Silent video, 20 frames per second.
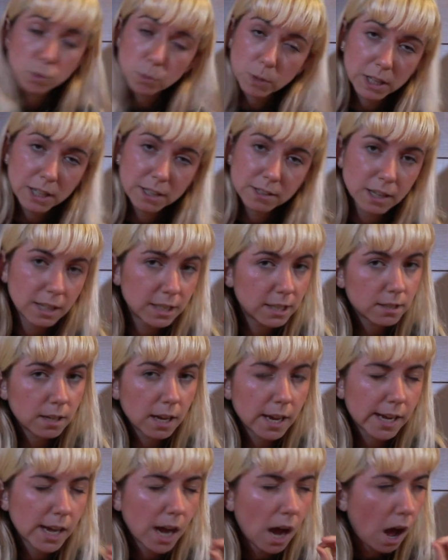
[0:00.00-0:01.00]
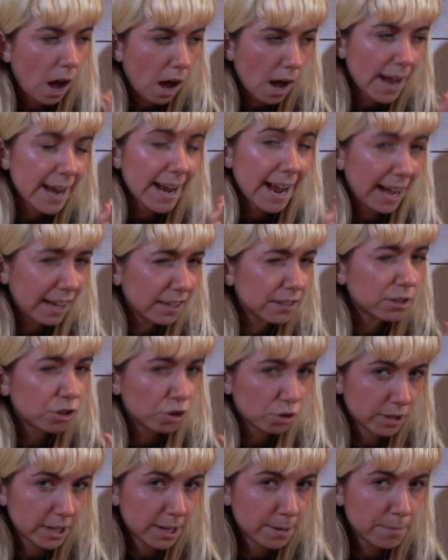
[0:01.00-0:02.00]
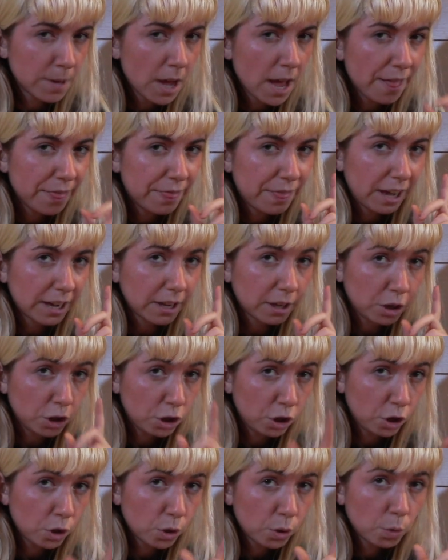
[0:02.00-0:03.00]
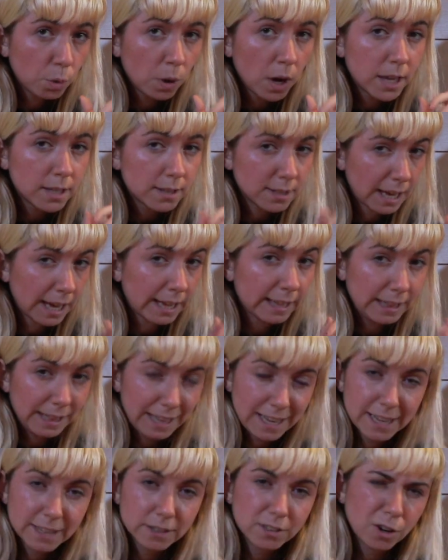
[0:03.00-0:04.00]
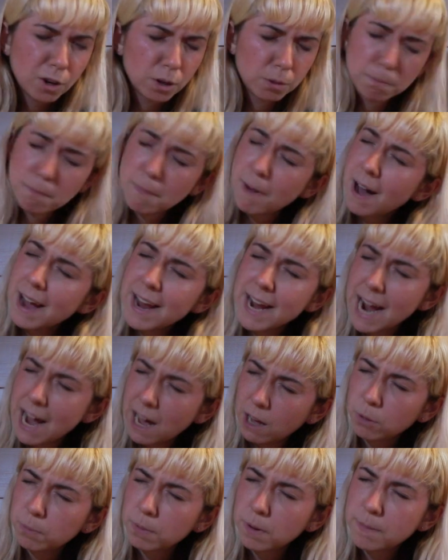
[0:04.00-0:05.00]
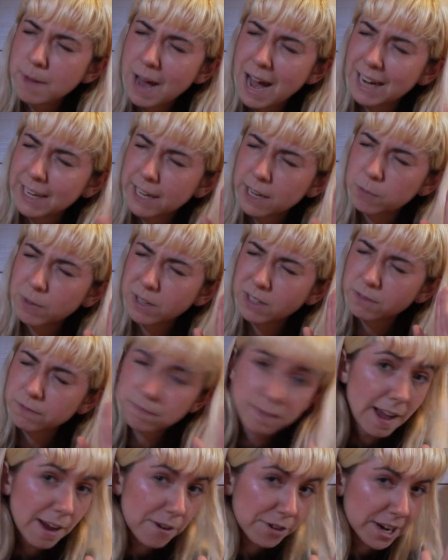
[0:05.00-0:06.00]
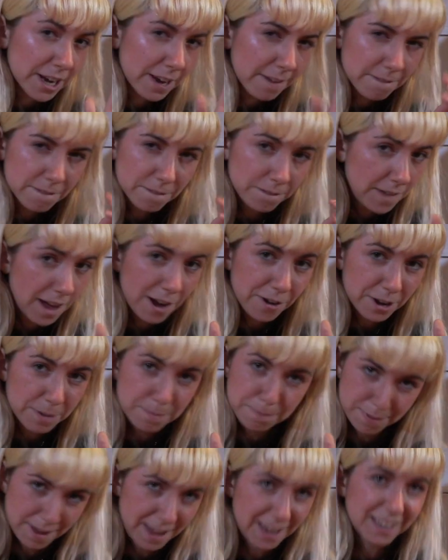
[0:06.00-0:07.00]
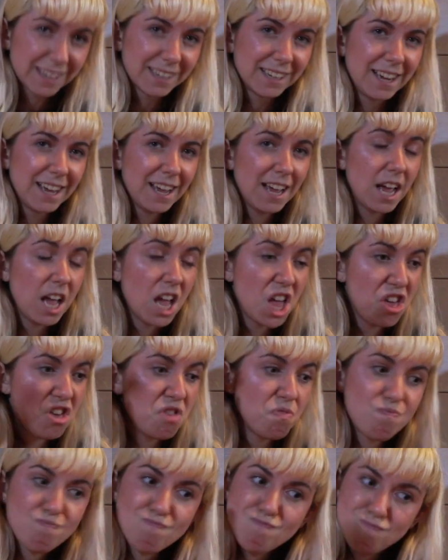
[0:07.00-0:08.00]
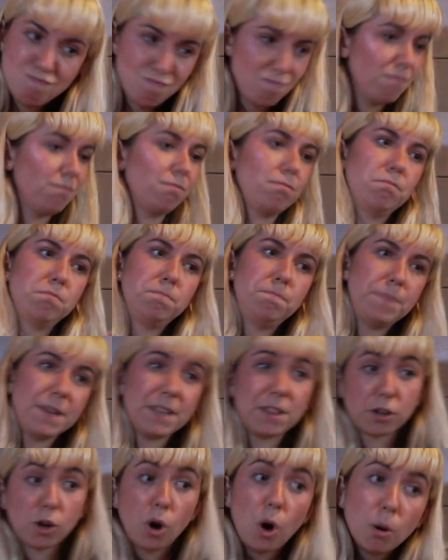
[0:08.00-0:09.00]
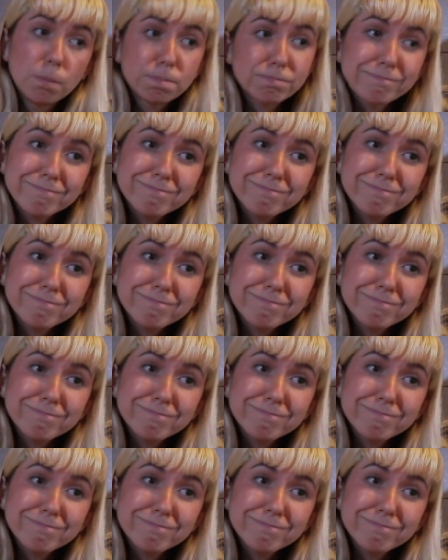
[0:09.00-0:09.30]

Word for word: Willis and is like, I had a dream that you sang lead on my album and it went very, very big. Be the cop.